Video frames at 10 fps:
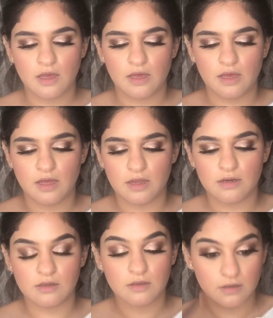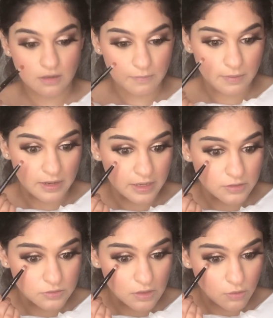and apply to
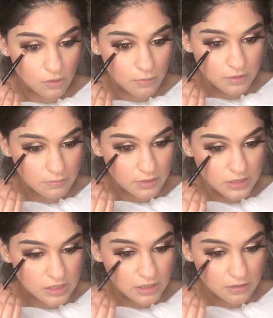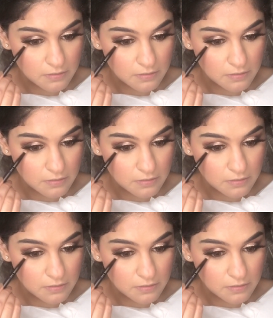the lower bottom lash line.